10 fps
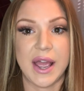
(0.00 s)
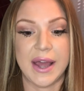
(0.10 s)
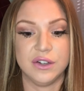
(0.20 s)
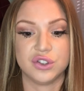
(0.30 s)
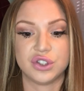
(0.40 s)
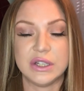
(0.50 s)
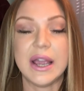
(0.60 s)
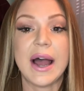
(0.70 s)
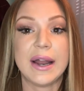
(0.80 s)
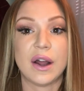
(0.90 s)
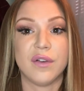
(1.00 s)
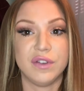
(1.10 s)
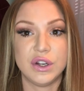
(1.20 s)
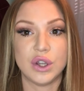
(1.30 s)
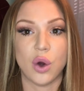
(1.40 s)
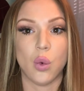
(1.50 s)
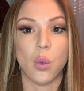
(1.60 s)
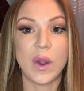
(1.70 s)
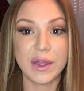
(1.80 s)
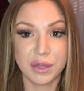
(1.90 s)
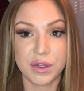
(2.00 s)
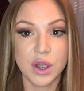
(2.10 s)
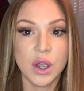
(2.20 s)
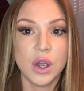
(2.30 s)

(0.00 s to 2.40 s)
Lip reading: and she had a video with